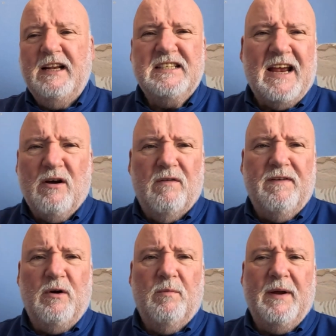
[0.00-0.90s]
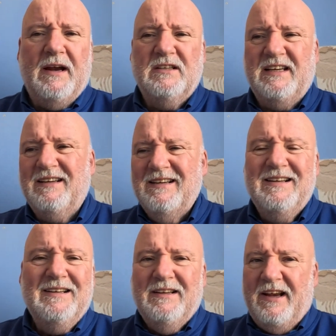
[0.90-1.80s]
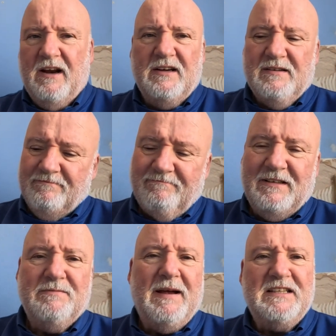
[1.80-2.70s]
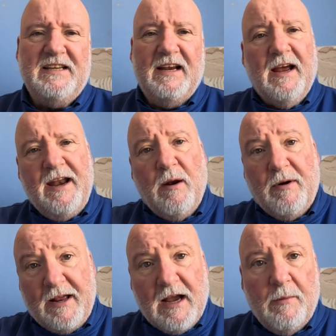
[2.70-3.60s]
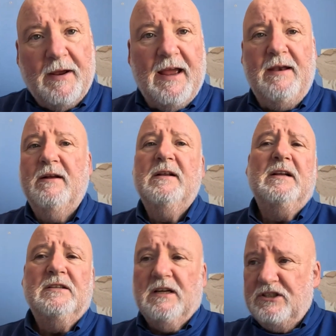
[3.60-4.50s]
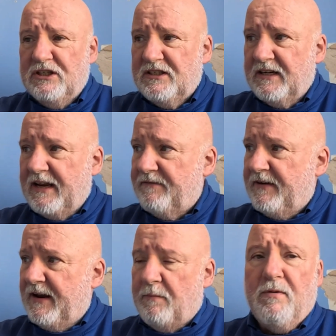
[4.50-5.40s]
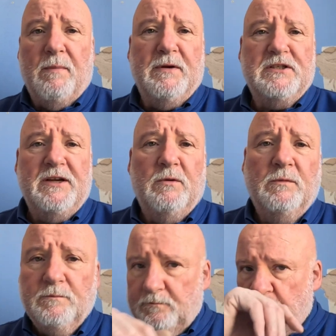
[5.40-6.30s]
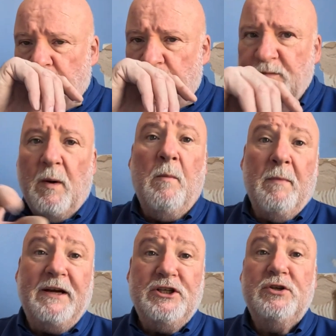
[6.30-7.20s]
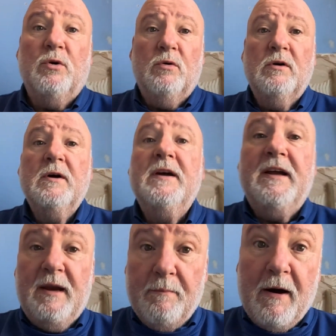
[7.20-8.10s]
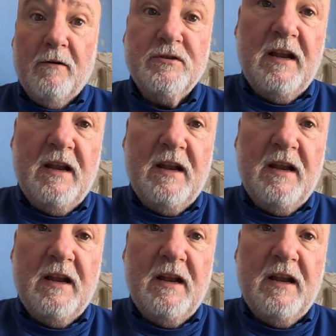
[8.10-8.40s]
it tack off a little bit because it, you know, it's mastic, and then I'm going to go again. So just to give it a proper seal and make sure your bath's